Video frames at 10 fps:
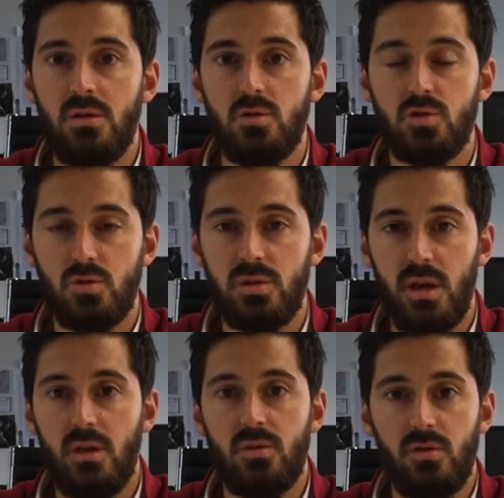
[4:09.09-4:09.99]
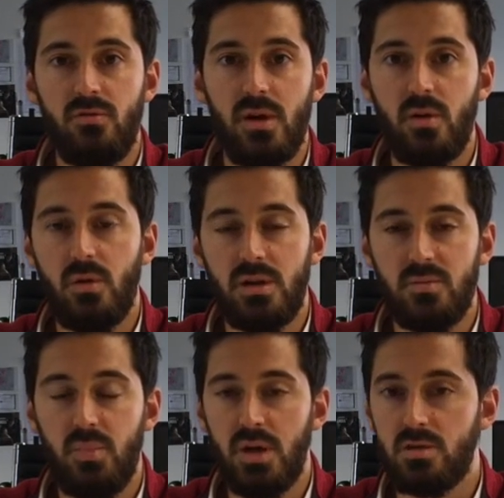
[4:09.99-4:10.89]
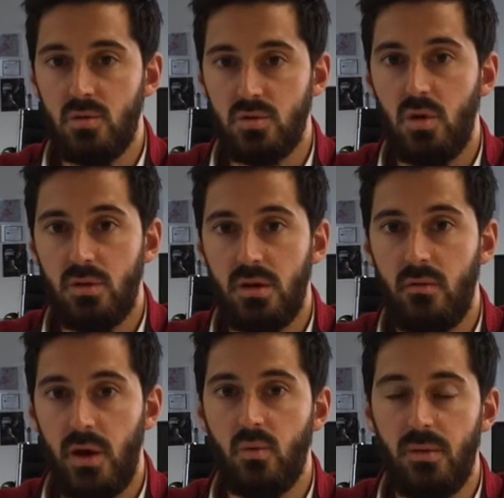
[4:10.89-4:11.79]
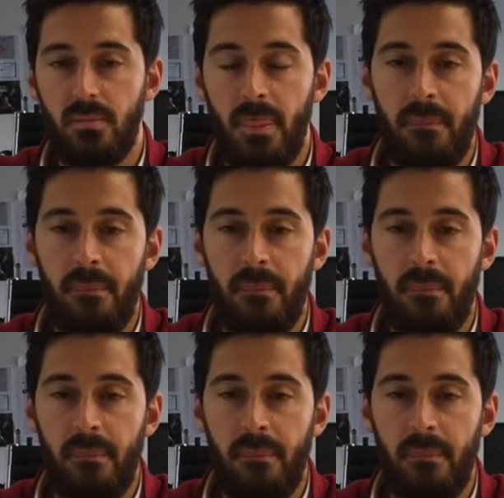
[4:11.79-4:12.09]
you should tailor your fundraise based also on the runway.